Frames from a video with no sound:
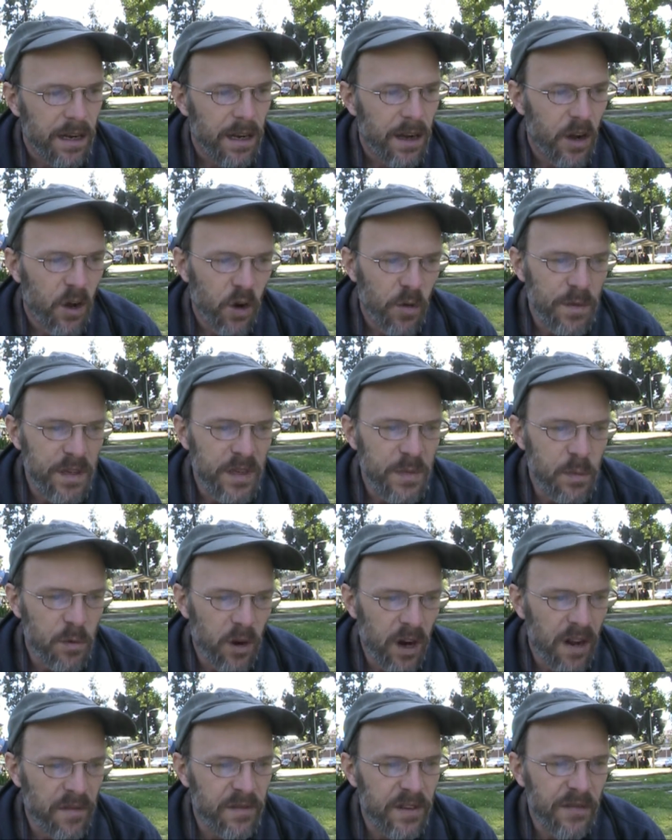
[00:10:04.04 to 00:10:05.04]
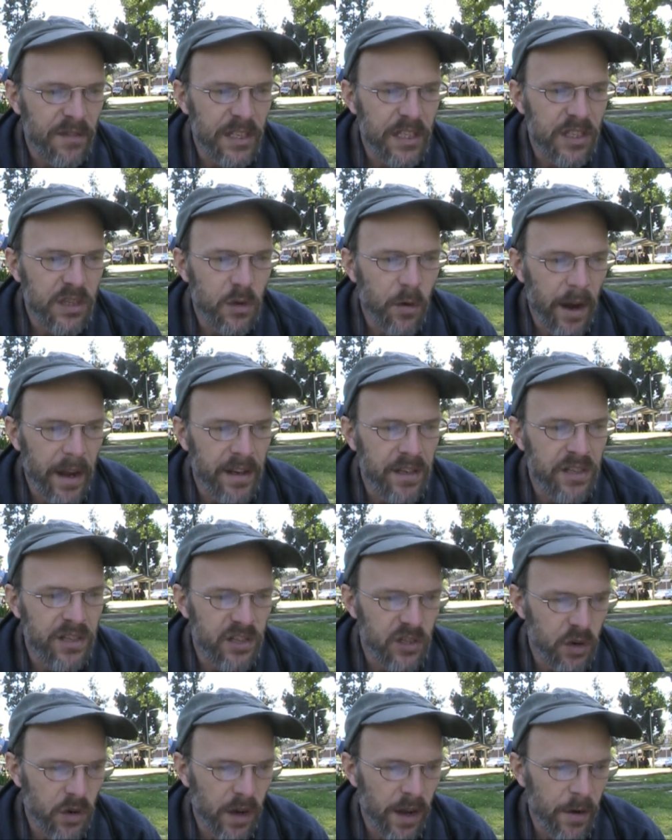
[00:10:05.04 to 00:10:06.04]
A home is bereft of its
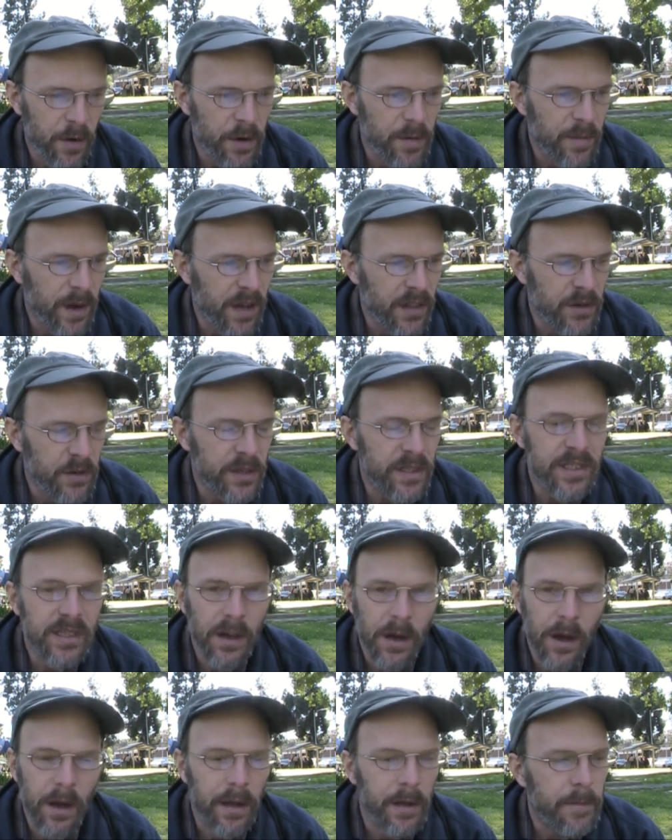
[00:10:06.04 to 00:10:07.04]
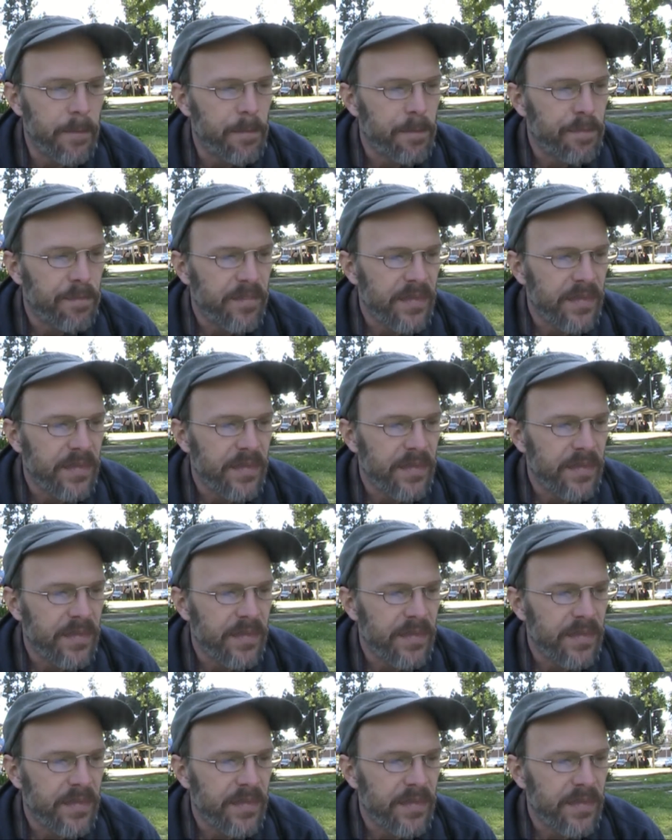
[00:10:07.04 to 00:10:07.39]
greatest joy when mother is gone.